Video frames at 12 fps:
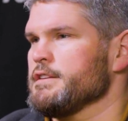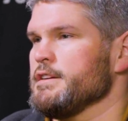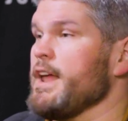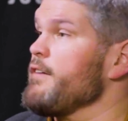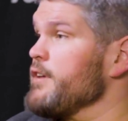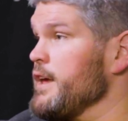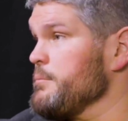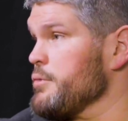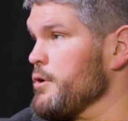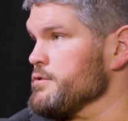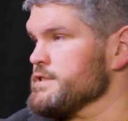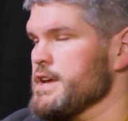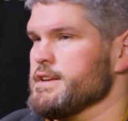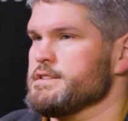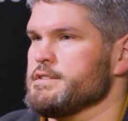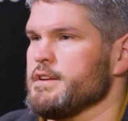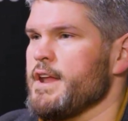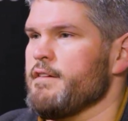to navigate
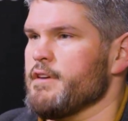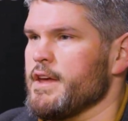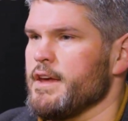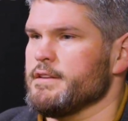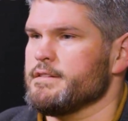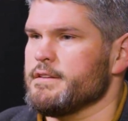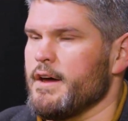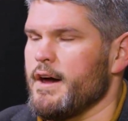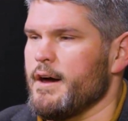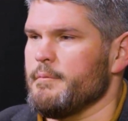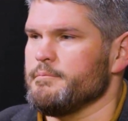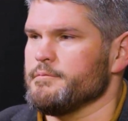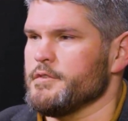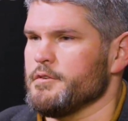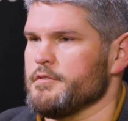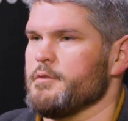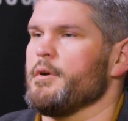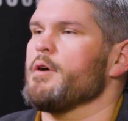process, to navigate
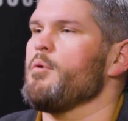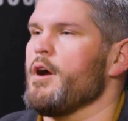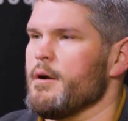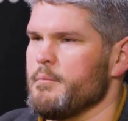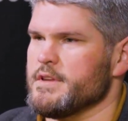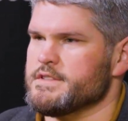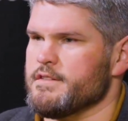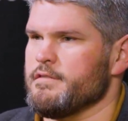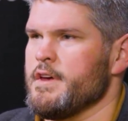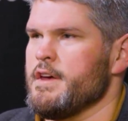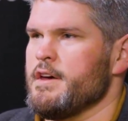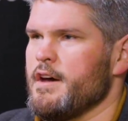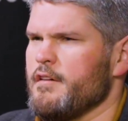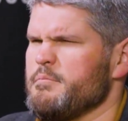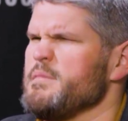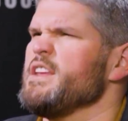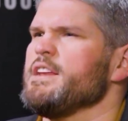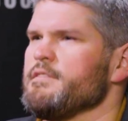the requirements of
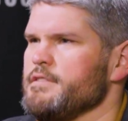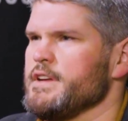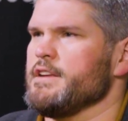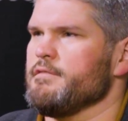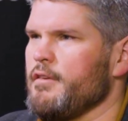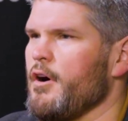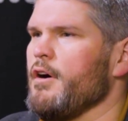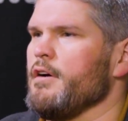being meaningfully